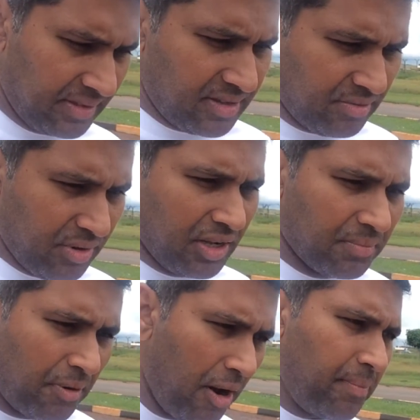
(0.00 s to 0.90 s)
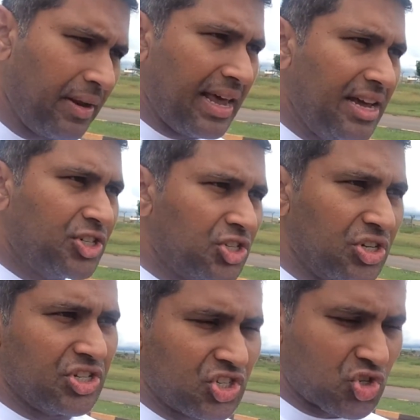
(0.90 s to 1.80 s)
The world population
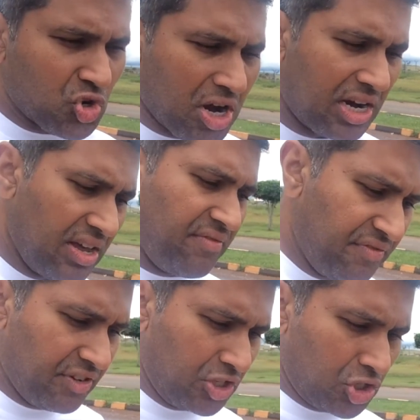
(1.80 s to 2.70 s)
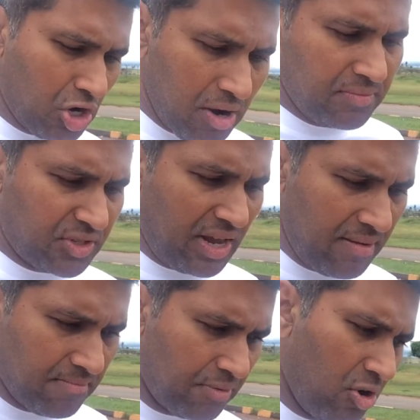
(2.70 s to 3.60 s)
is struggling for jobs,
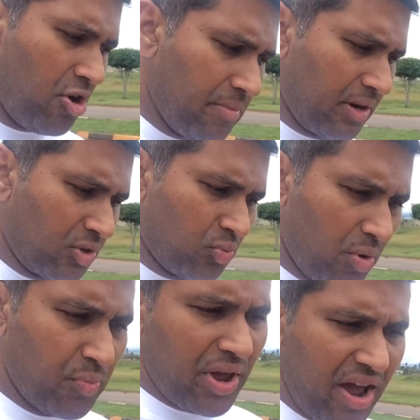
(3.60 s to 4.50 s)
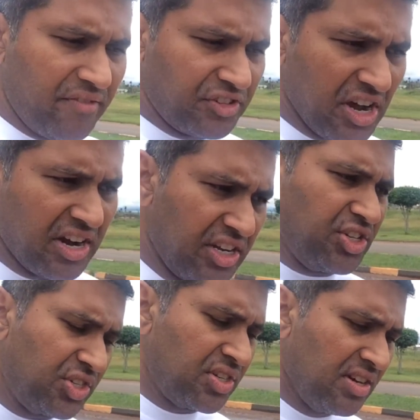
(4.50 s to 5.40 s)
employment. What we have done
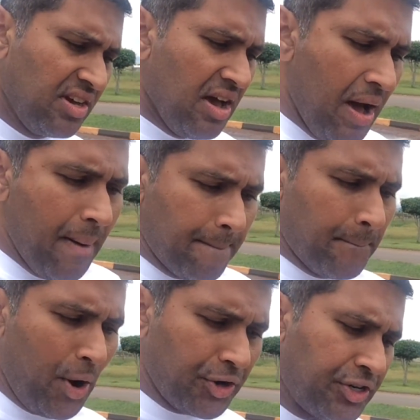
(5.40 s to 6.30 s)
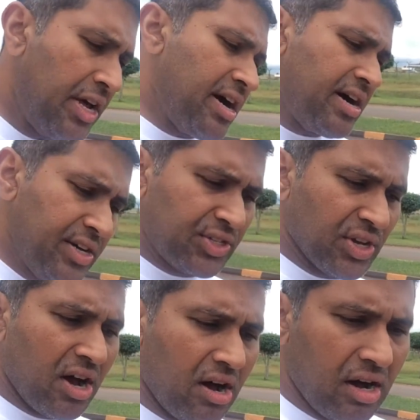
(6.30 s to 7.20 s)
is modernize
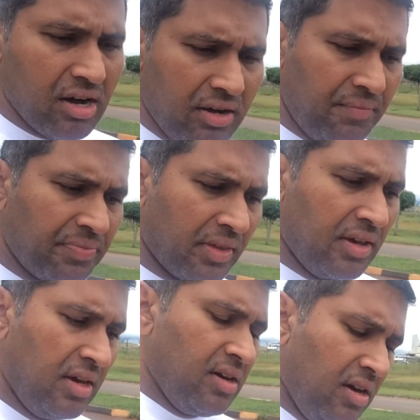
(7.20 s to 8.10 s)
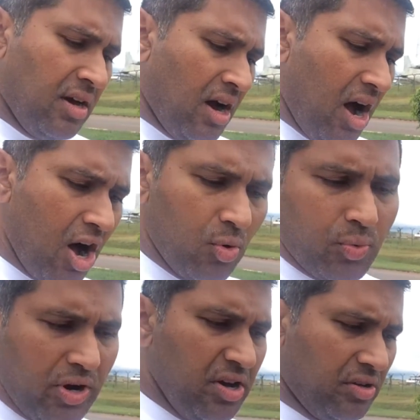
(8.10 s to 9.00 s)
our
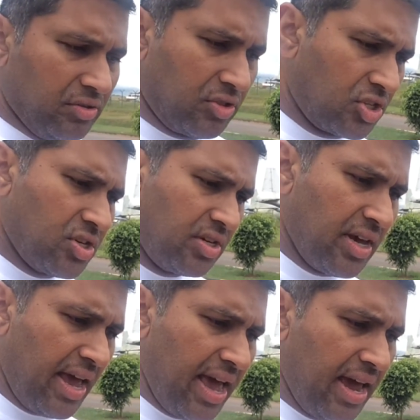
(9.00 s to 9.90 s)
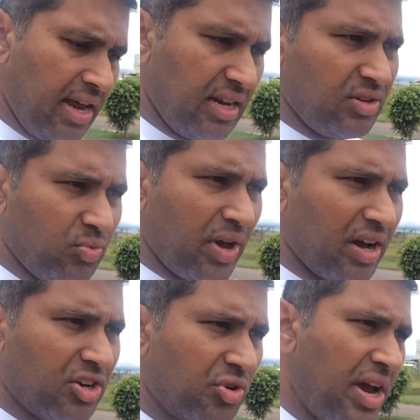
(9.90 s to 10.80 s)
world, and we are
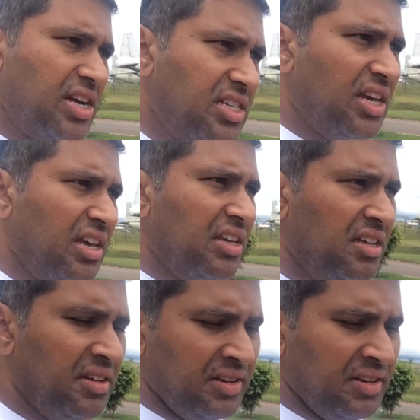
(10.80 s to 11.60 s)
creating